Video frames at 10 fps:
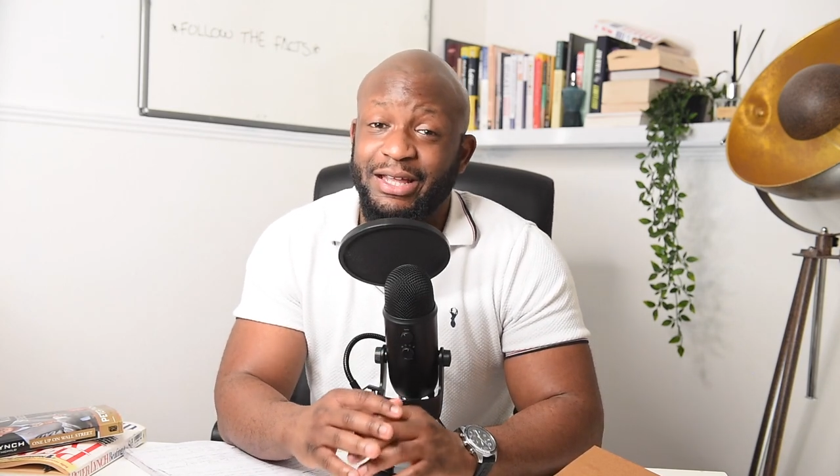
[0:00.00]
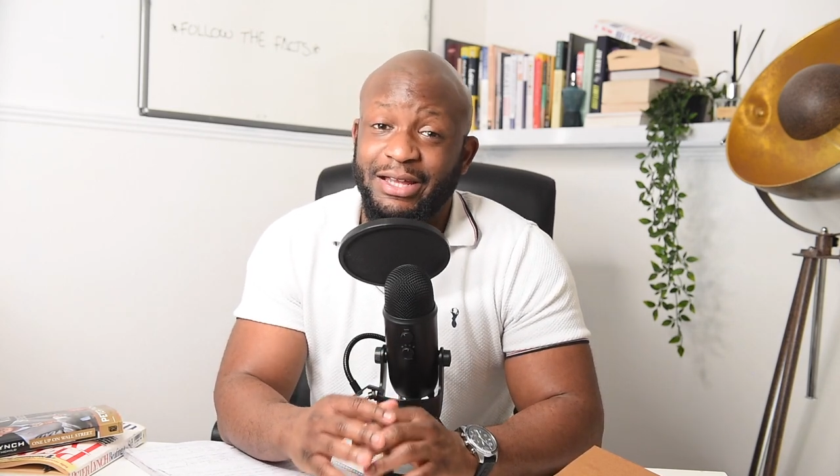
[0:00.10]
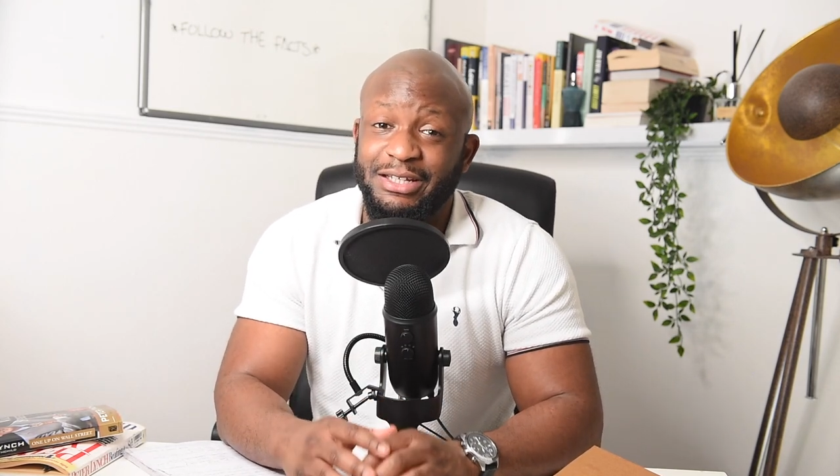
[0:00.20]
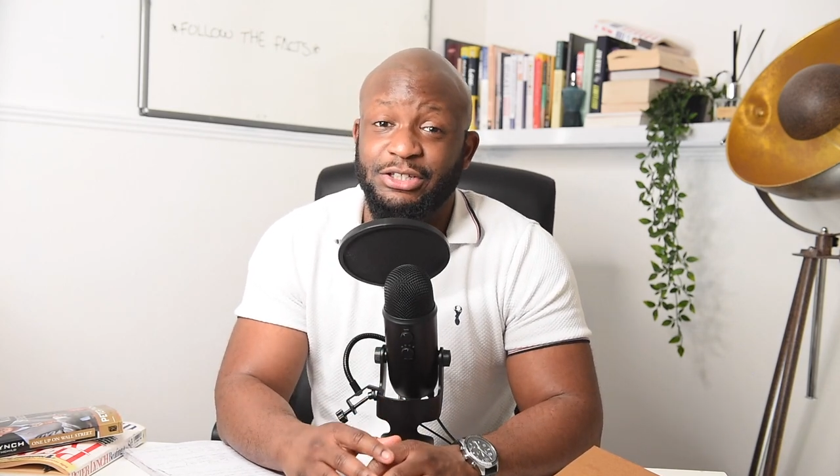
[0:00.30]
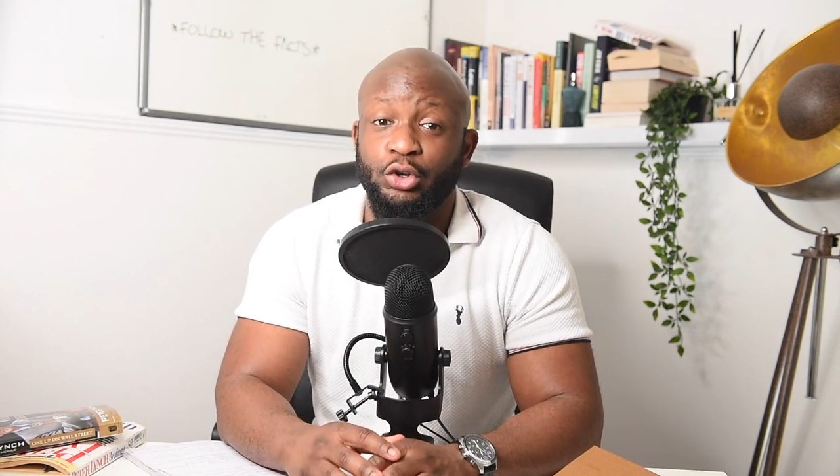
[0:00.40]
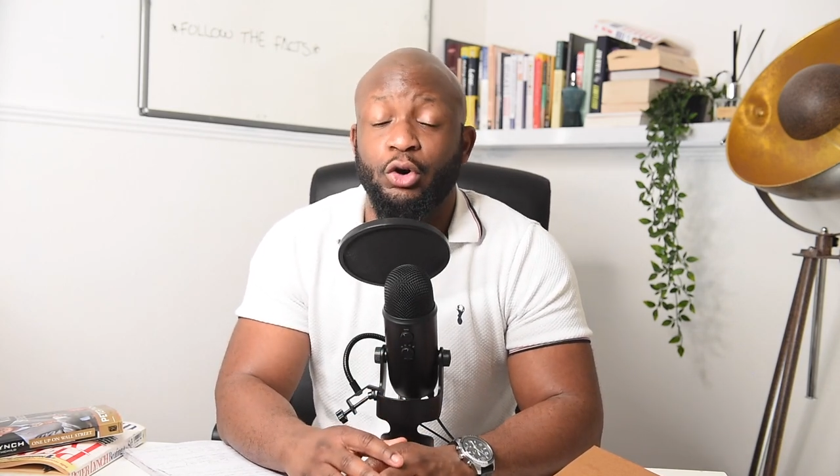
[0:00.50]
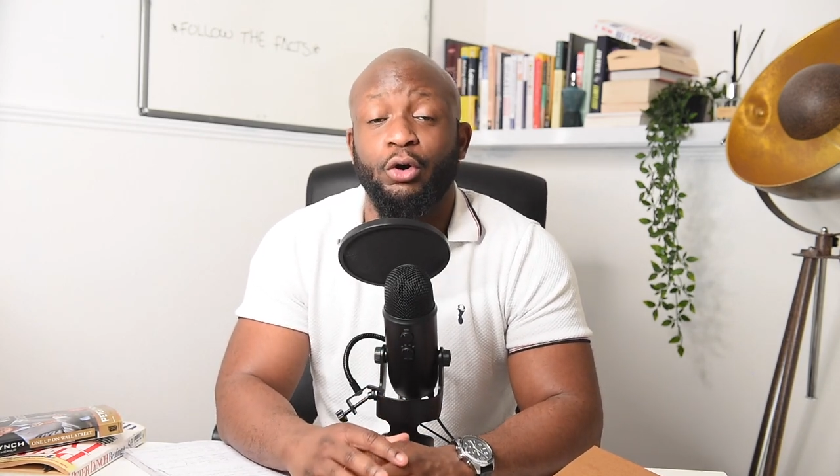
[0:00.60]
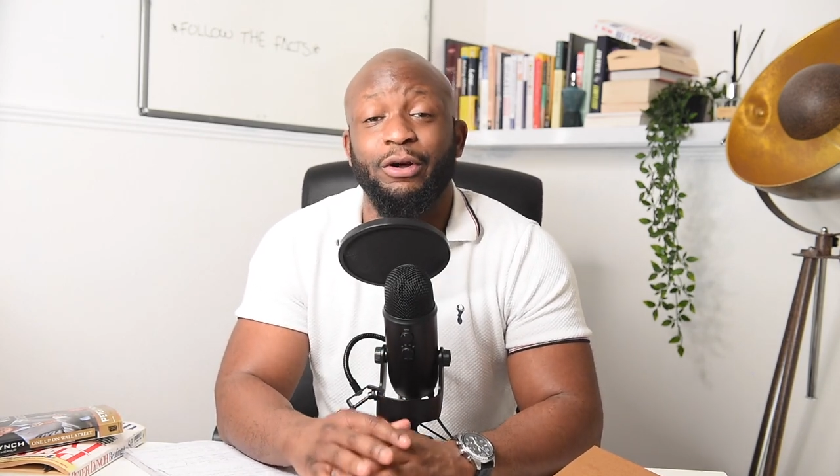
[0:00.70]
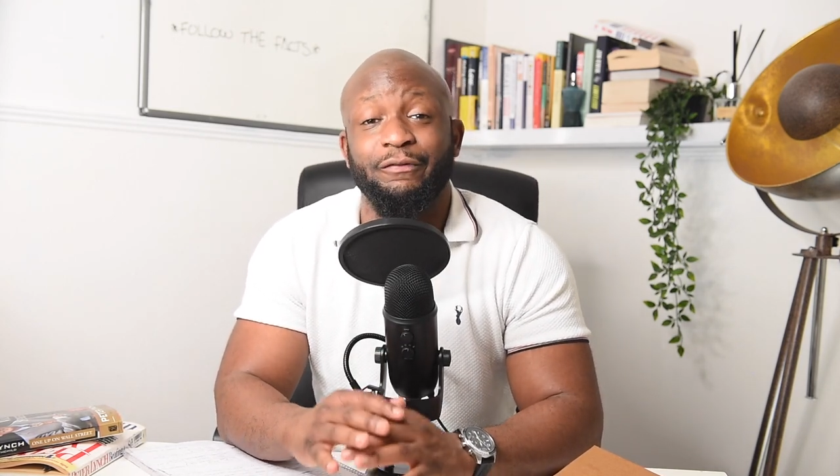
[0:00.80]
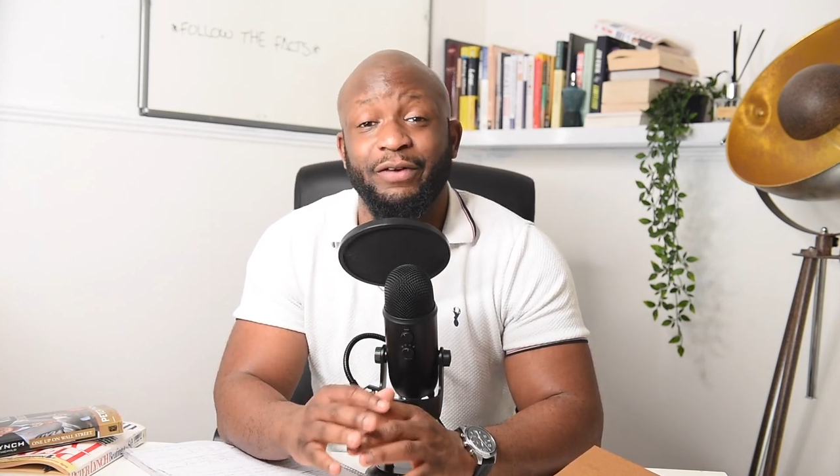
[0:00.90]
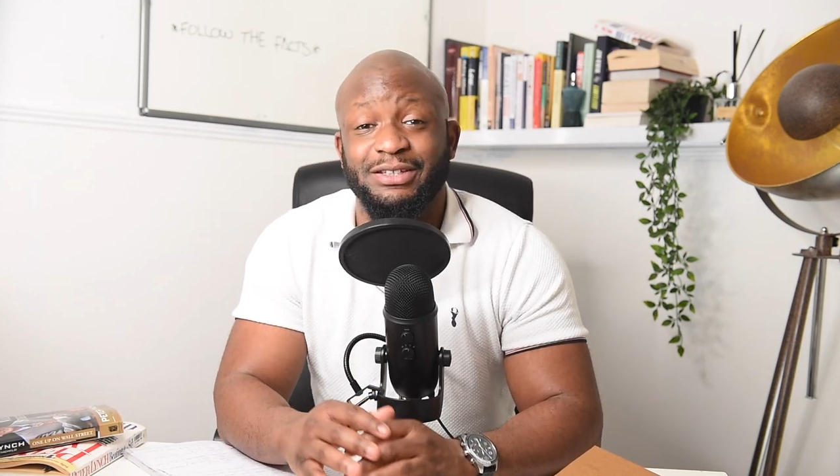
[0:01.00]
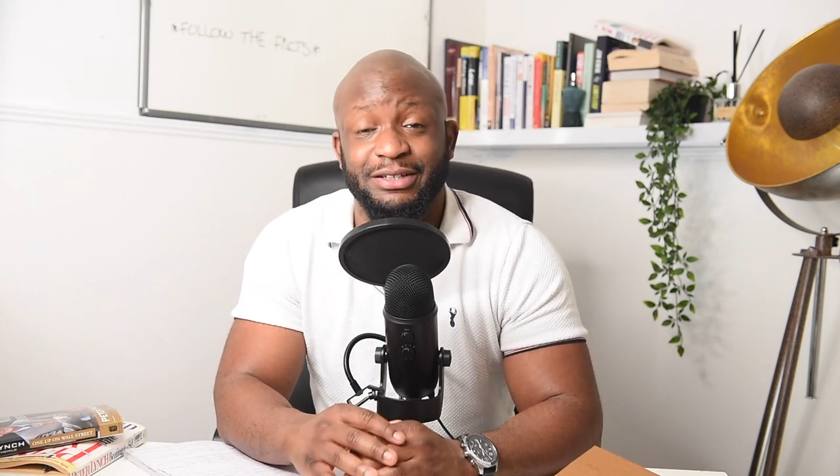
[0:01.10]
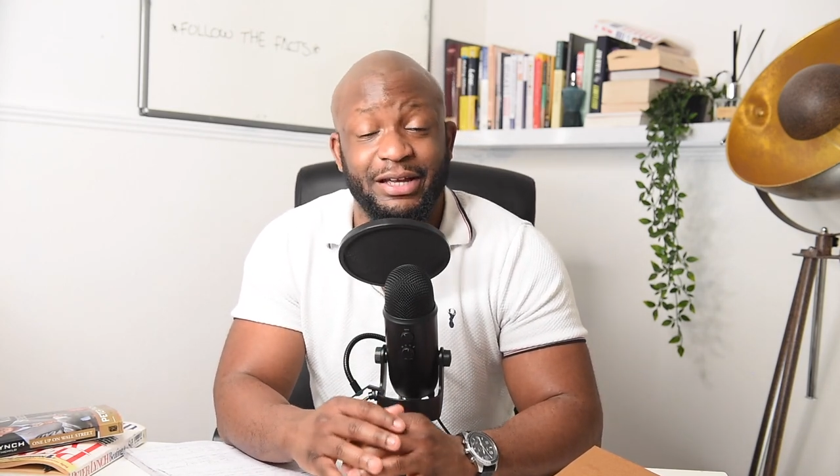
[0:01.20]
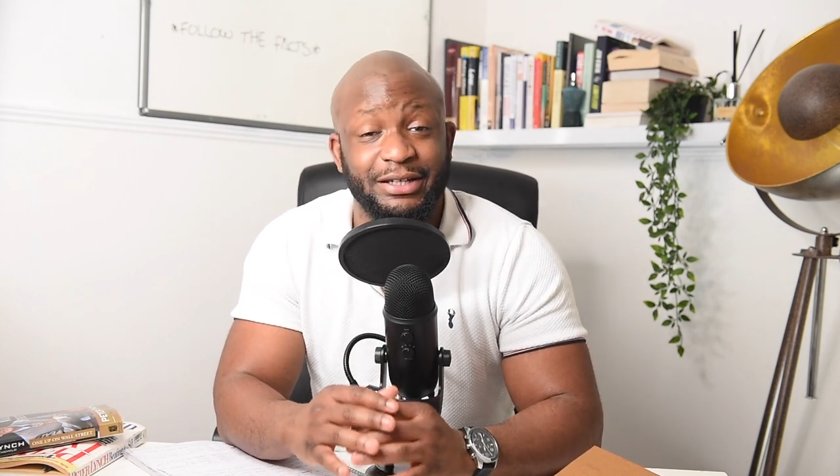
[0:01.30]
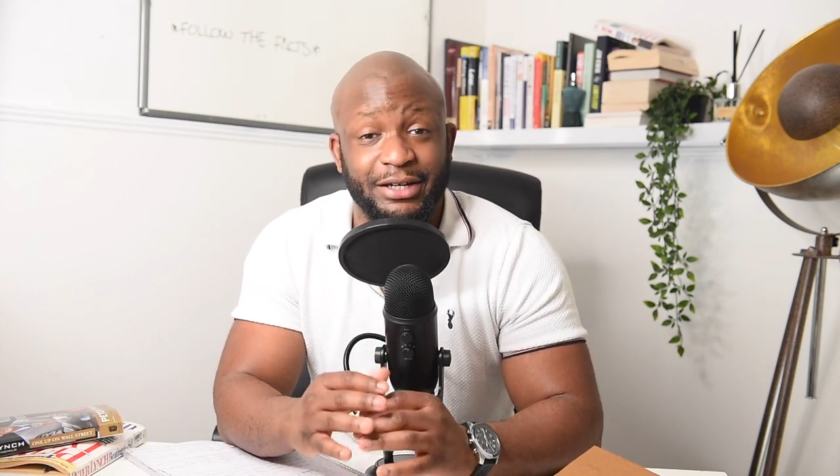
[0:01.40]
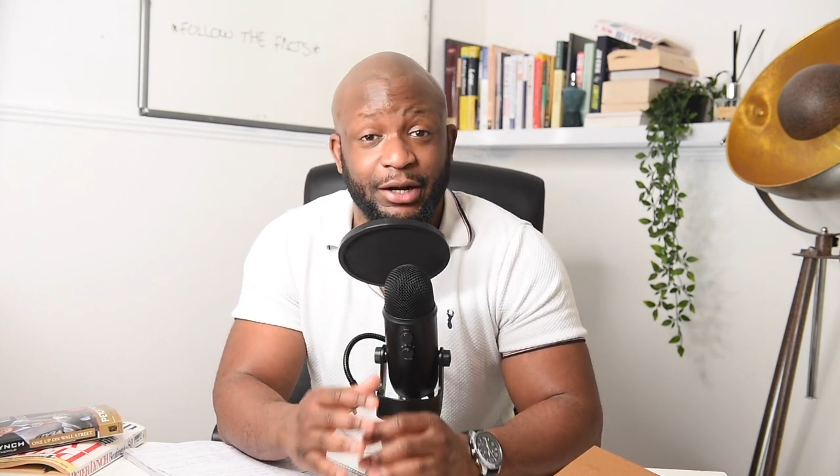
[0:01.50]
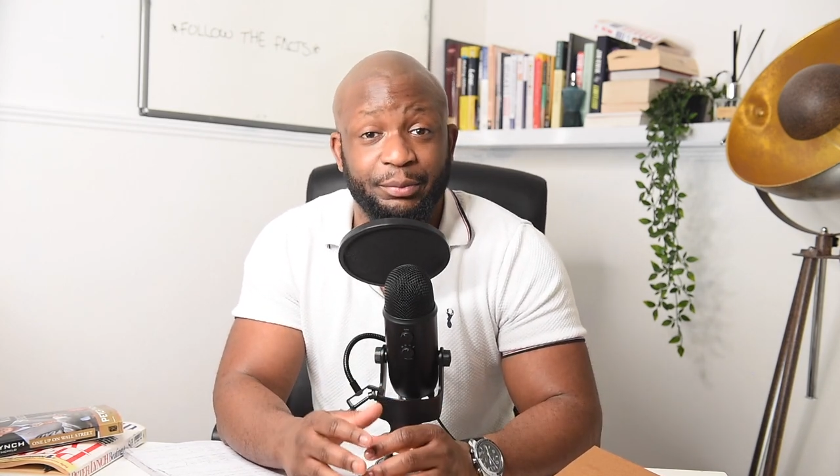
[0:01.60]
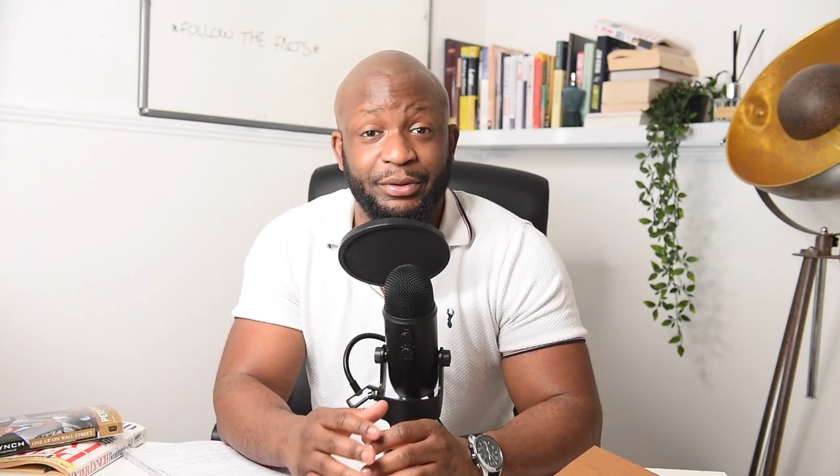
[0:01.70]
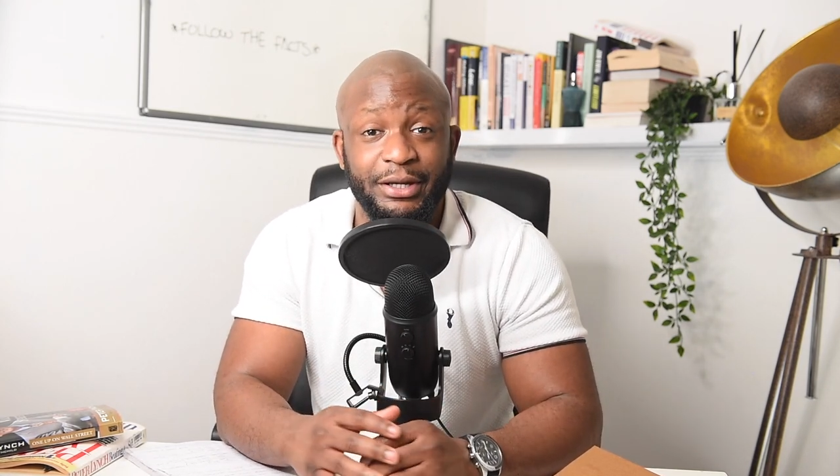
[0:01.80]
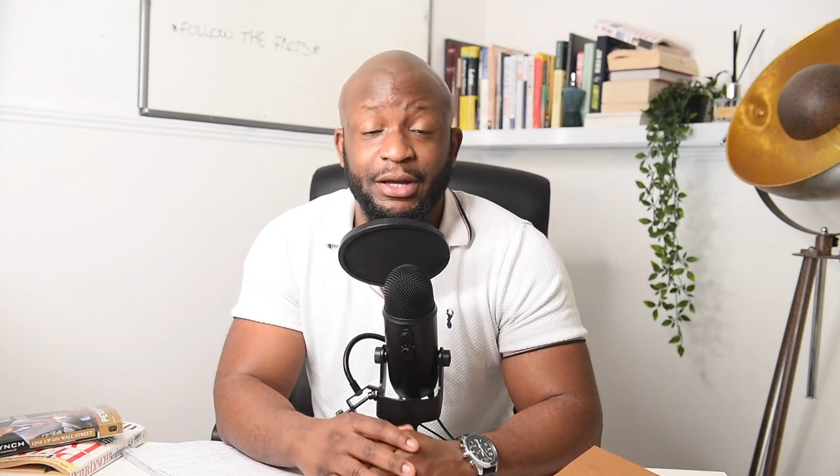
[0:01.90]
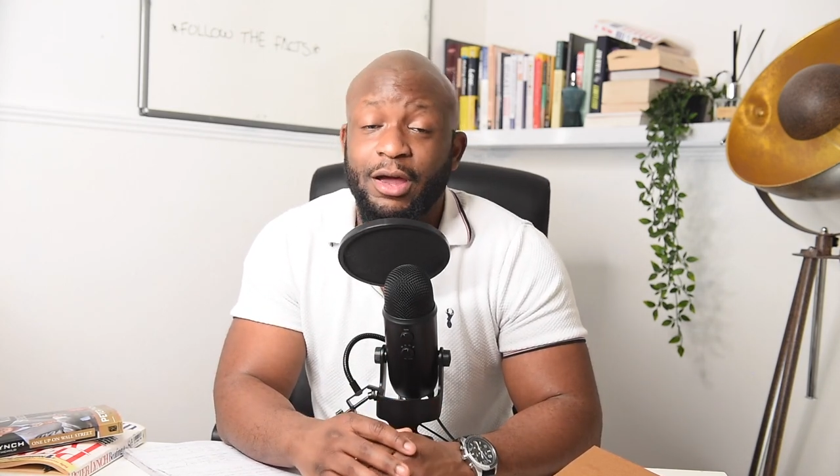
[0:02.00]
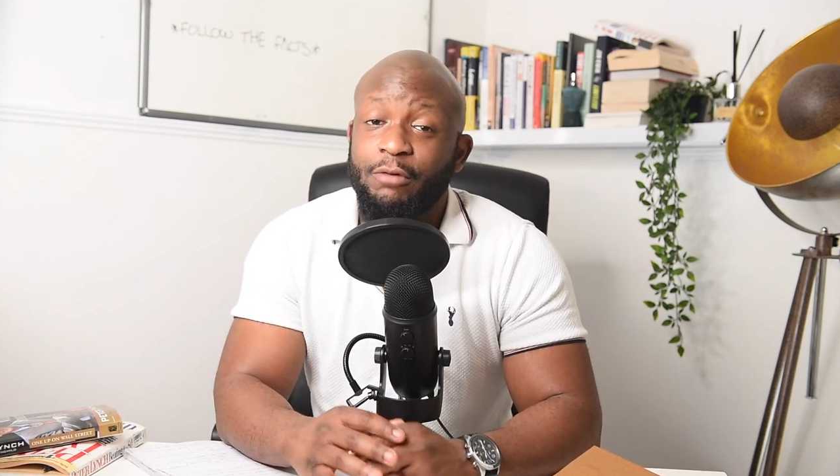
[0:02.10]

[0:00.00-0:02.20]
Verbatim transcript: any stock or invest in any company.